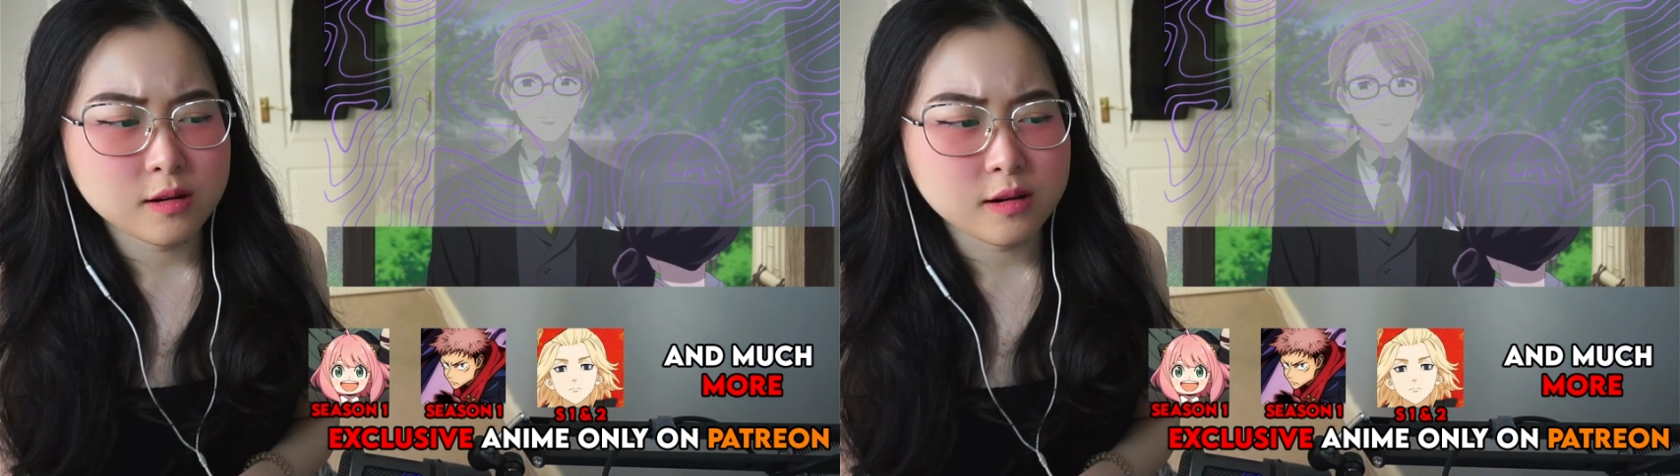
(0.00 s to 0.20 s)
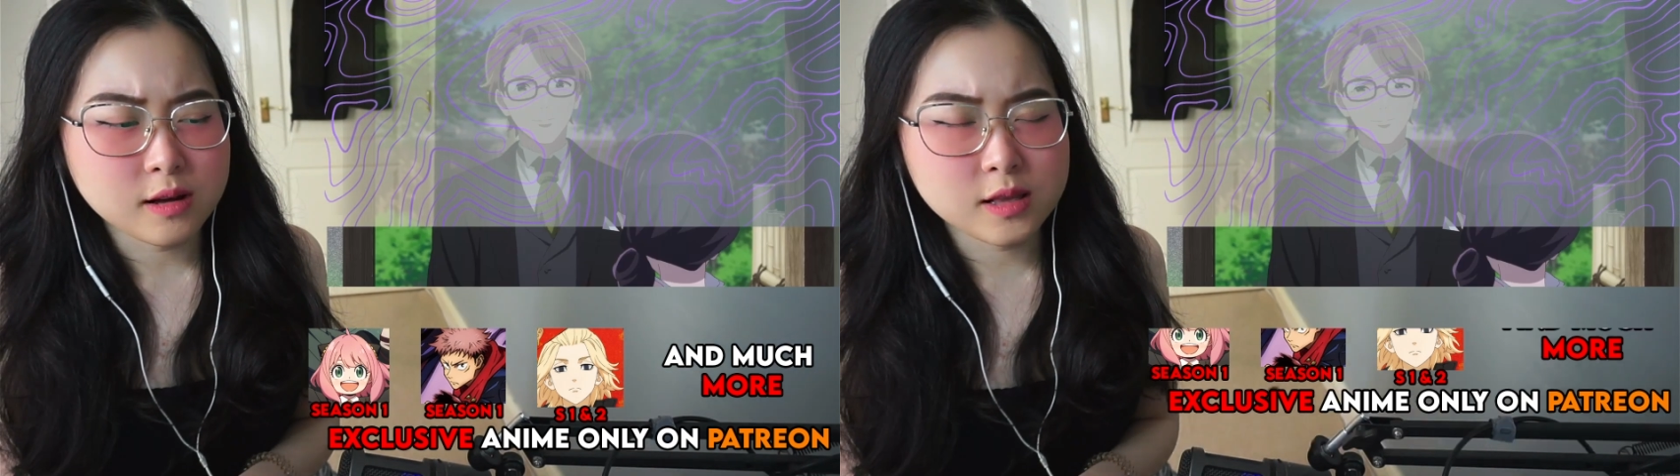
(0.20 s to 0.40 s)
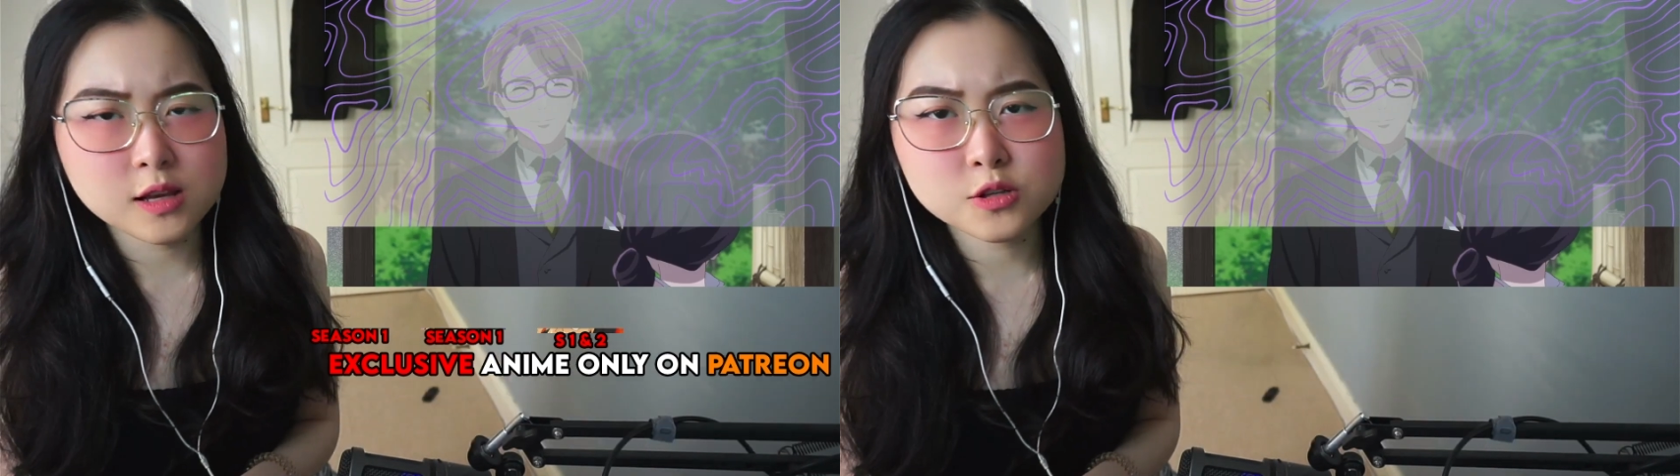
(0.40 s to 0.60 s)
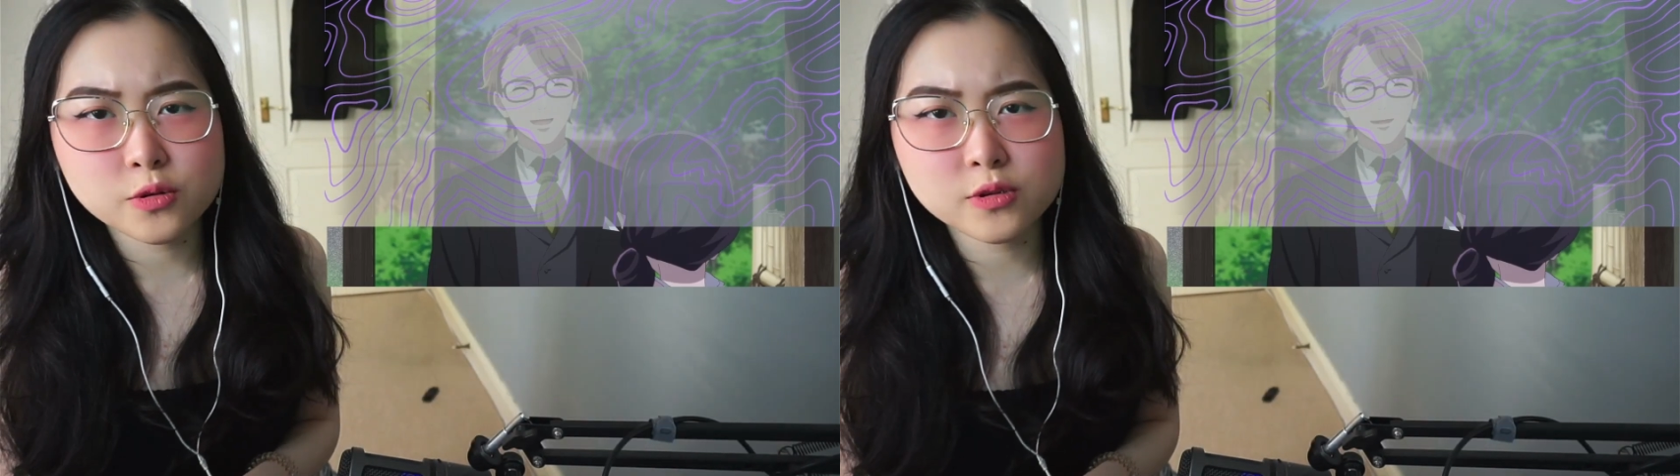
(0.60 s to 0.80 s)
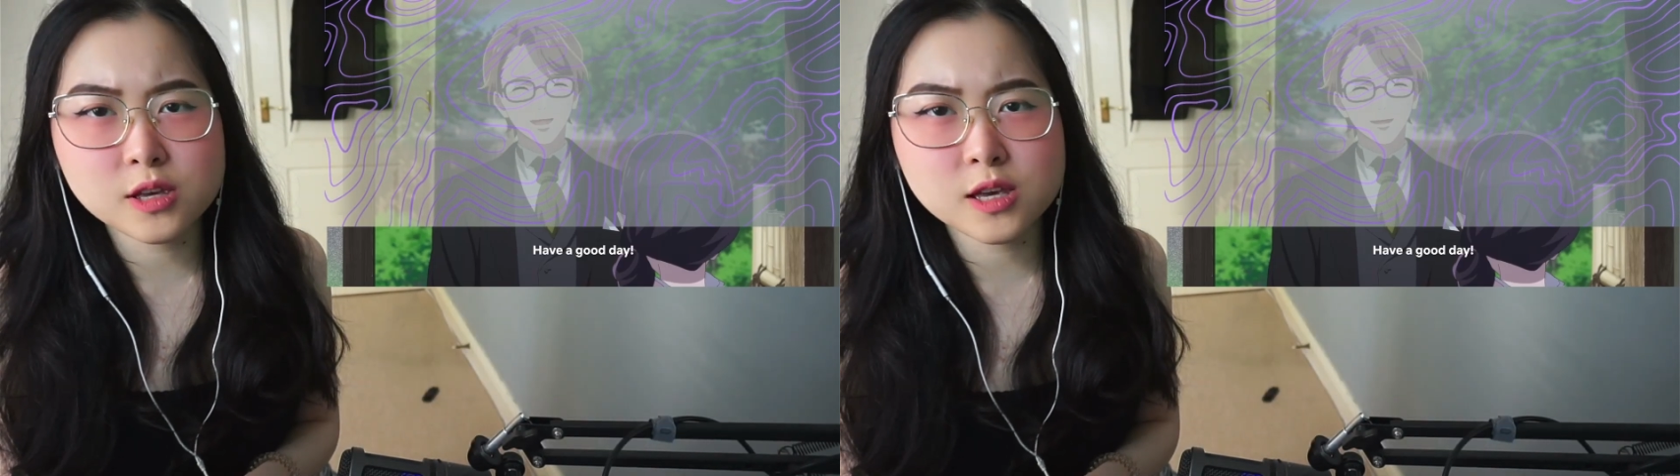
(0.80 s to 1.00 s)
I think he's going
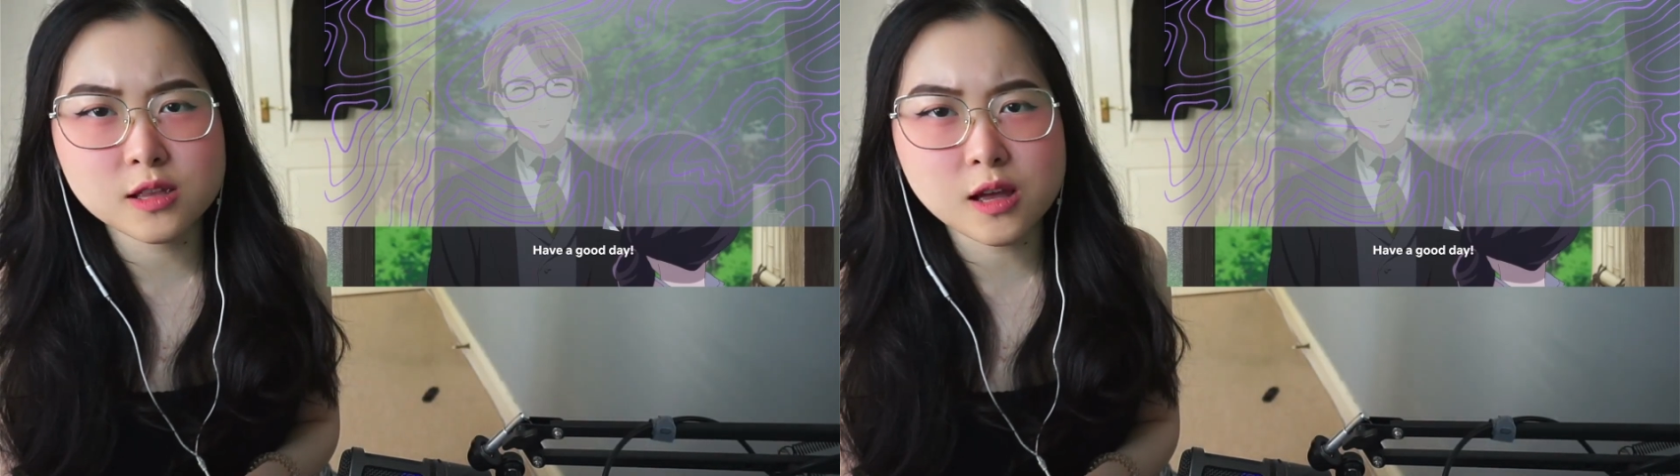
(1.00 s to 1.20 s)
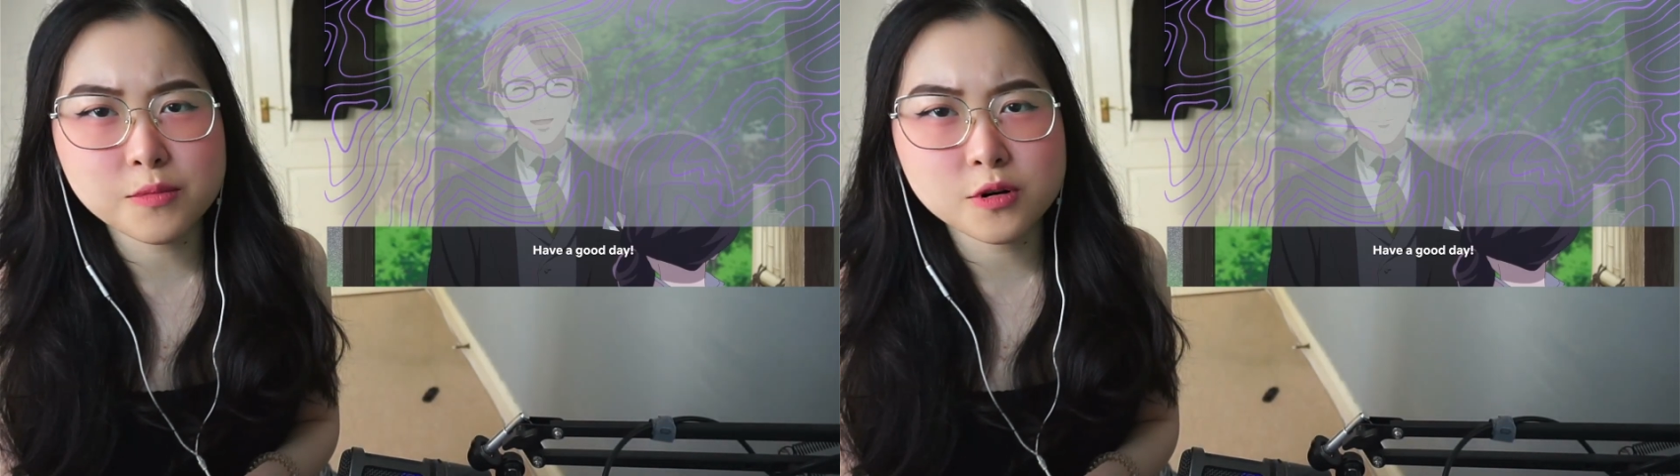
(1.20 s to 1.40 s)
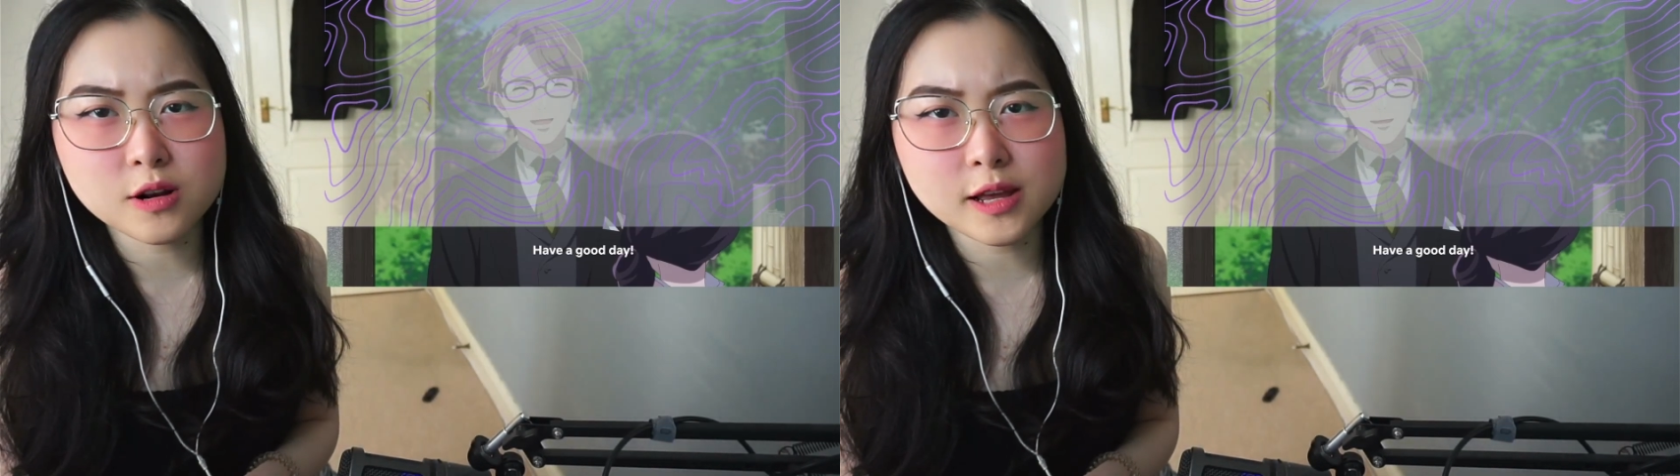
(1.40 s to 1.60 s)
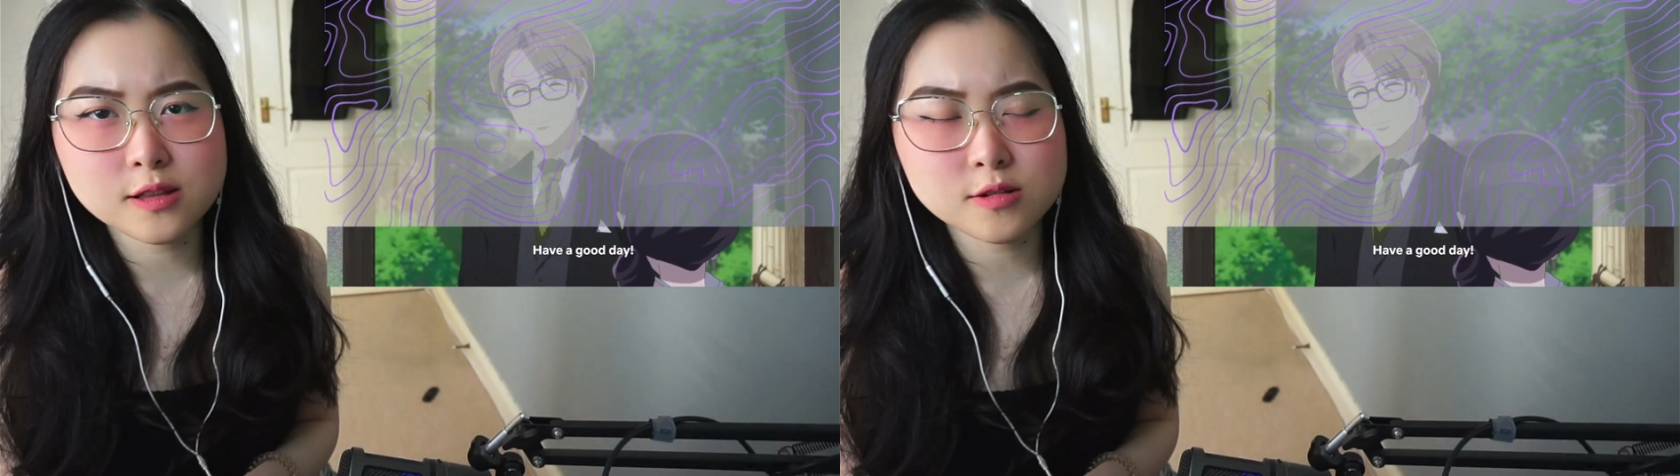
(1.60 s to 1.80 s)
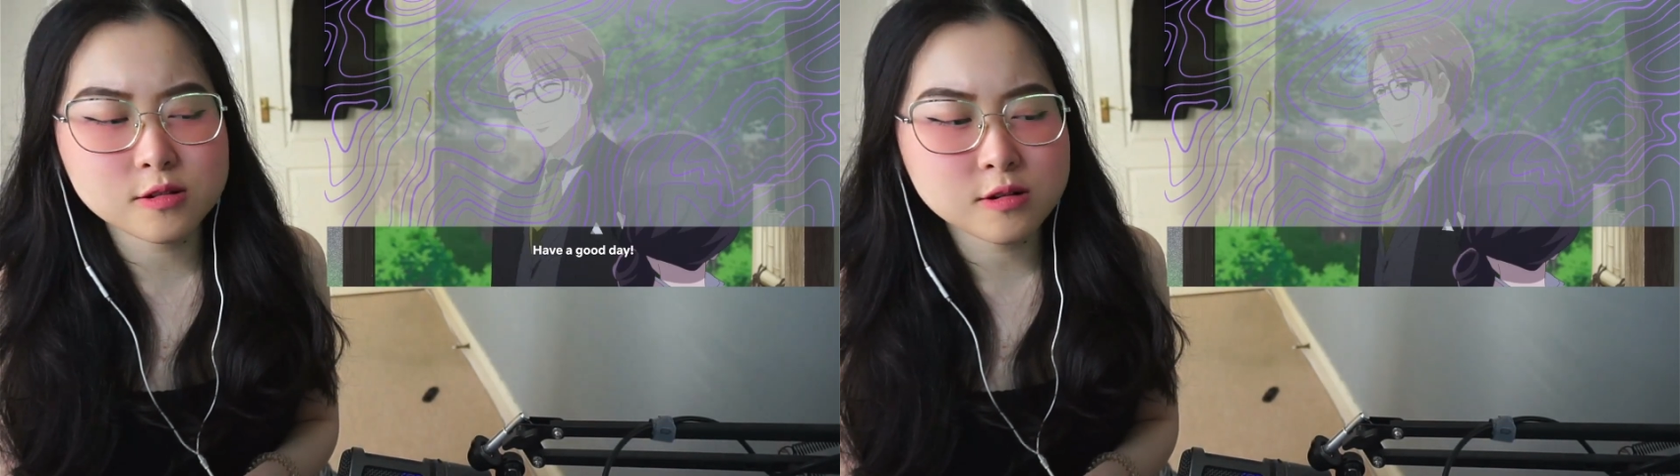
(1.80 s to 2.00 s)
to kidnap her
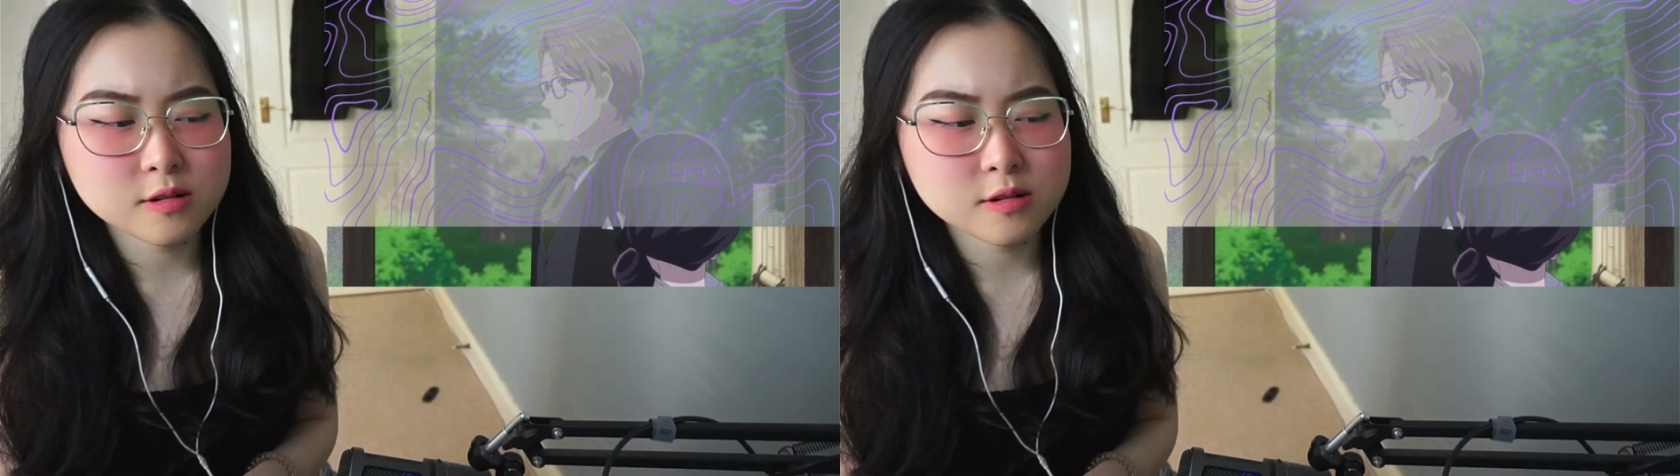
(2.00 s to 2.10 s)
later.